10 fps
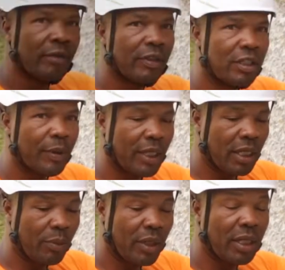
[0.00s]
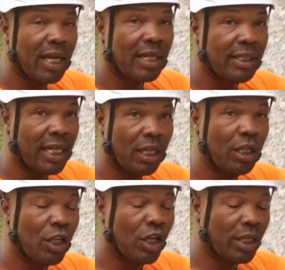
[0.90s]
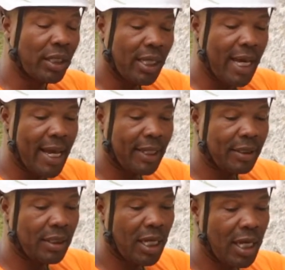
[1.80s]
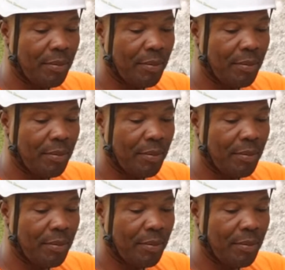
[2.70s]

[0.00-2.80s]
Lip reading: First, we're gonna take a look at